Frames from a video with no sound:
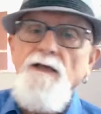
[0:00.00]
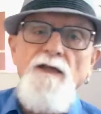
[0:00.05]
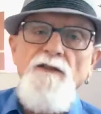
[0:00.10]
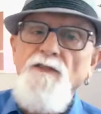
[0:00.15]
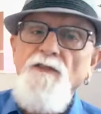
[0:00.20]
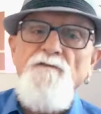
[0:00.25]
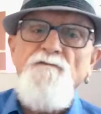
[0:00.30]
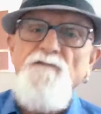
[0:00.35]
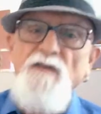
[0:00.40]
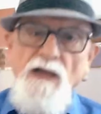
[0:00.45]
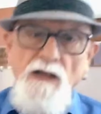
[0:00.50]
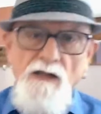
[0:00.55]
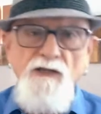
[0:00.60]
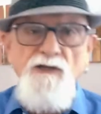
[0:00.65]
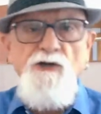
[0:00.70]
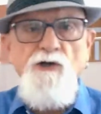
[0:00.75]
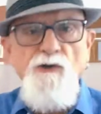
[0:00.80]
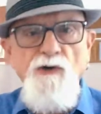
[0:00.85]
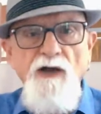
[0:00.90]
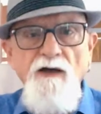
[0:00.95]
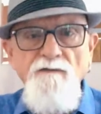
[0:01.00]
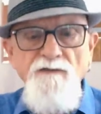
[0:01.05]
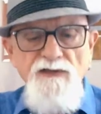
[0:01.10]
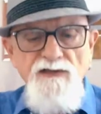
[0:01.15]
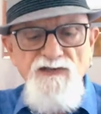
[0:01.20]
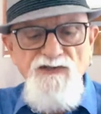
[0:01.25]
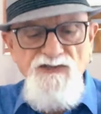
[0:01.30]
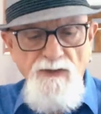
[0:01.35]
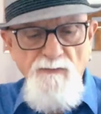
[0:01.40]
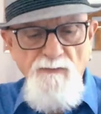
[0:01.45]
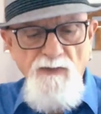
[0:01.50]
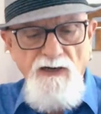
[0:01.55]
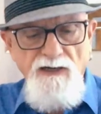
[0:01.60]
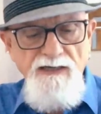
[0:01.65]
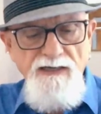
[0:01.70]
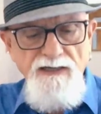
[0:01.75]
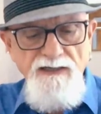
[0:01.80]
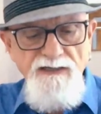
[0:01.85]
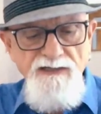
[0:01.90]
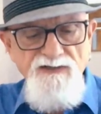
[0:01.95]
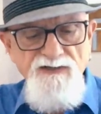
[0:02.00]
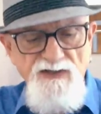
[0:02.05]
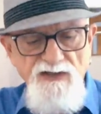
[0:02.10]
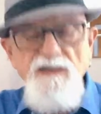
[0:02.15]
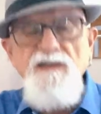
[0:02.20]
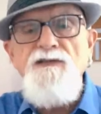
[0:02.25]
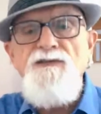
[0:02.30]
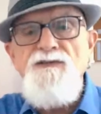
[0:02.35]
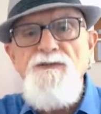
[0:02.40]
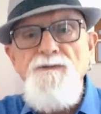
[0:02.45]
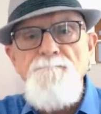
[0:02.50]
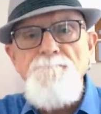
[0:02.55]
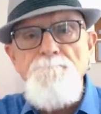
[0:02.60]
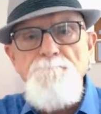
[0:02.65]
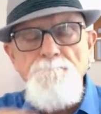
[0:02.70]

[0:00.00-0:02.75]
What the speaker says: The failure of this simile is this.